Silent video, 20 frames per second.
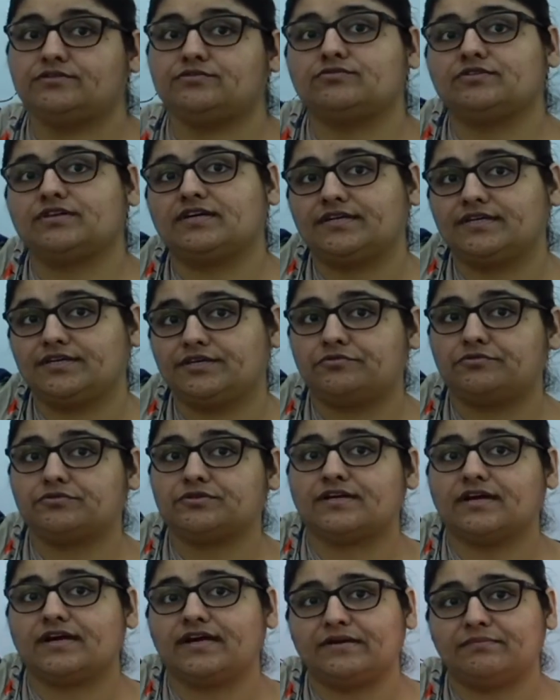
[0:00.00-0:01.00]
the
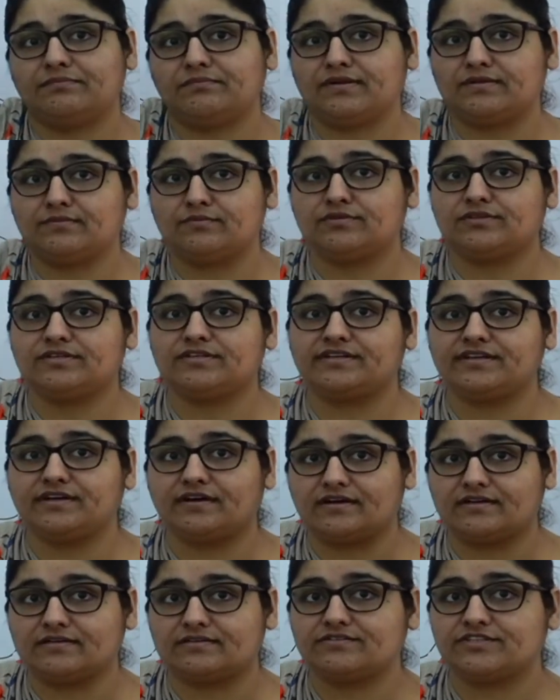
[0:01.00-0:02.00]
aorta and pulmonary
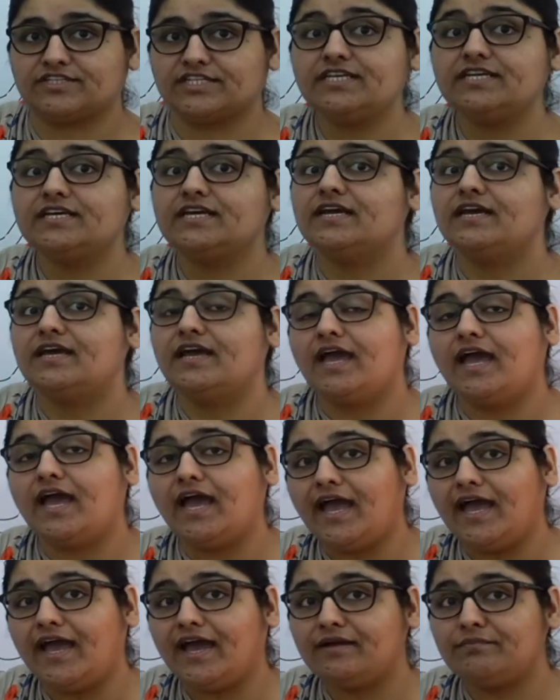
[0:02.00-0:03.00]
artery,
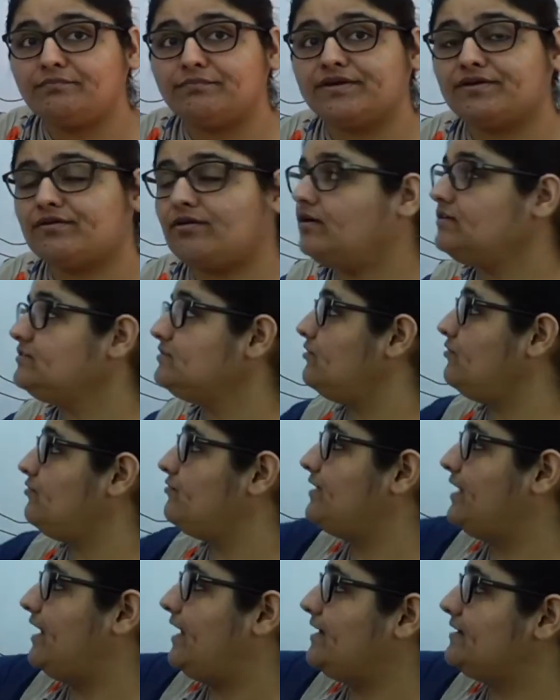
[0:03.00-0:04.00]
and because of
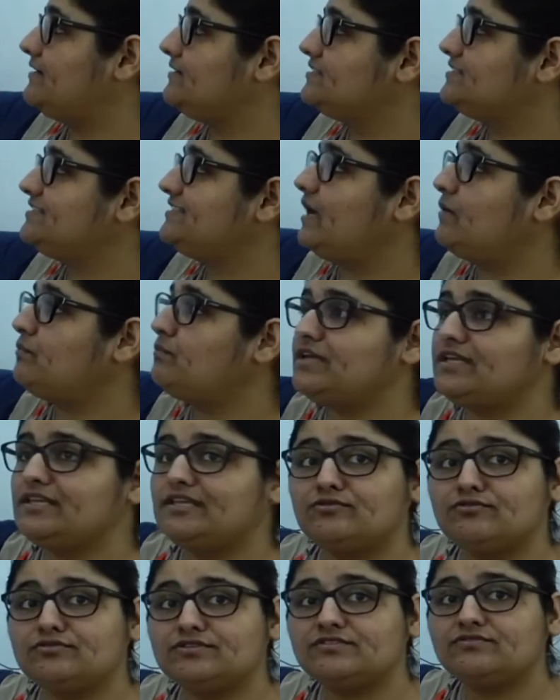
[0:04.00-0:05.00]
that
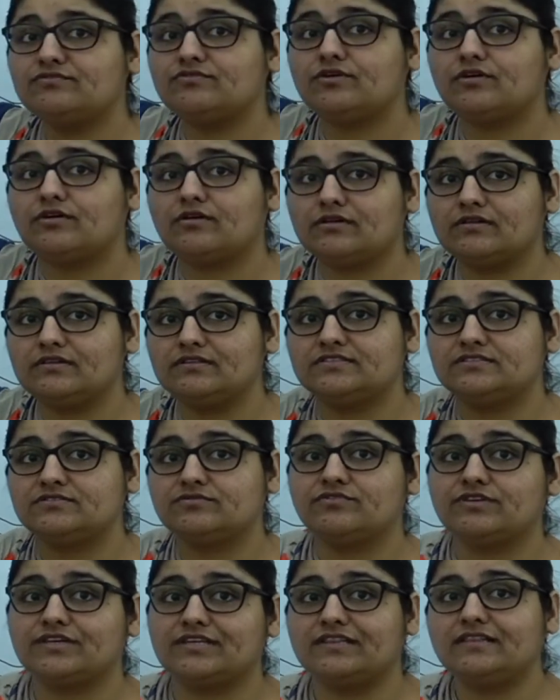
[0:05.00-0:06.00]
semilunar valves
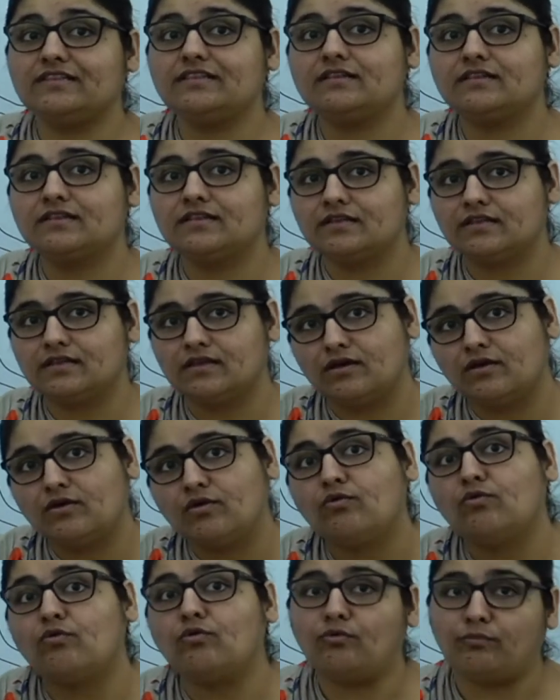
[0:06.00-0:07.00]
will
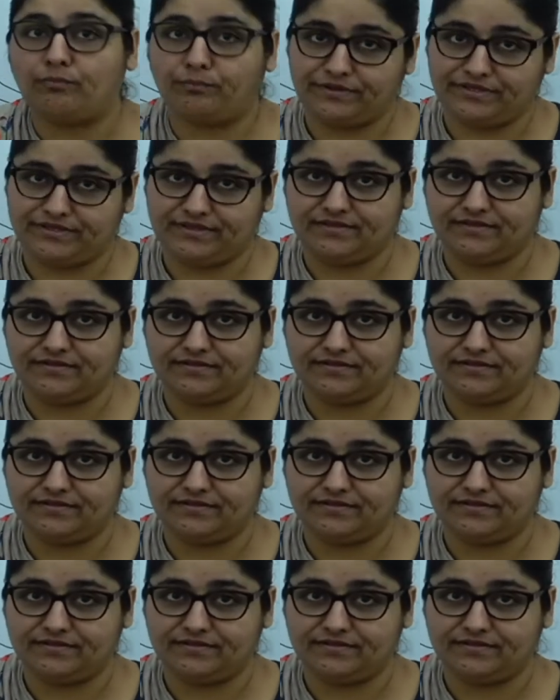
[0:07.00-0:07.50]
open.